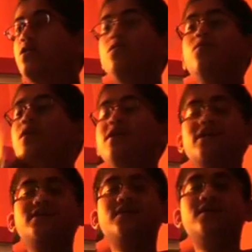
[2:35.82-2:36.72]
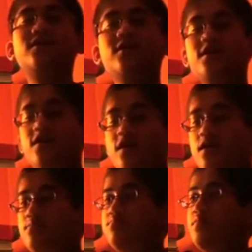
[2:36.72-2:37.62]
Oh, well, yes, sir.
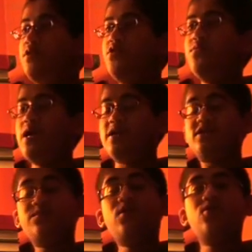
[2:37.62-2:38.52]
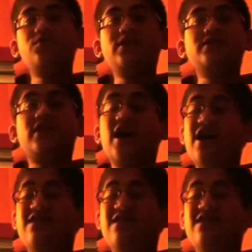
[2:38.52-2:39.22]
You're right. Some hard things